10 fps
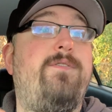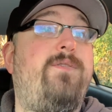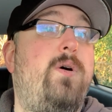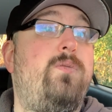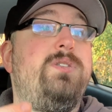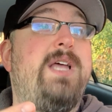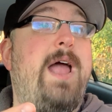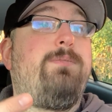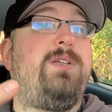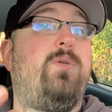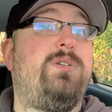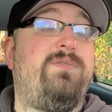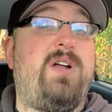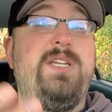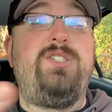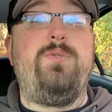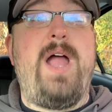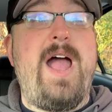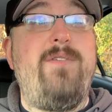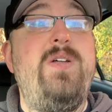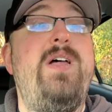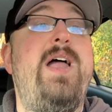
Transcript: of phone, tablet, or device you have.